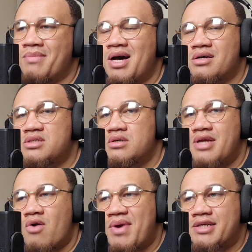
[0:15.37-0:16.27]
marks her
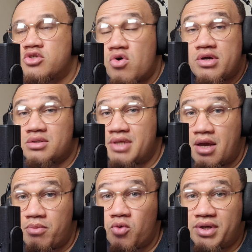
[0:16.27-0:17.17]
directorial
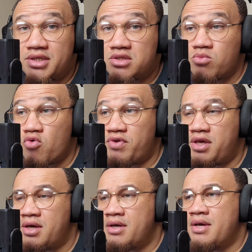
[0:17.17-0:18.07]
debut in this
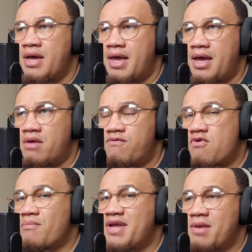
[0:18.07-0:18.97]
movie, and
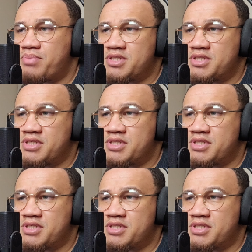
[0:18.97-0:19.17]
from that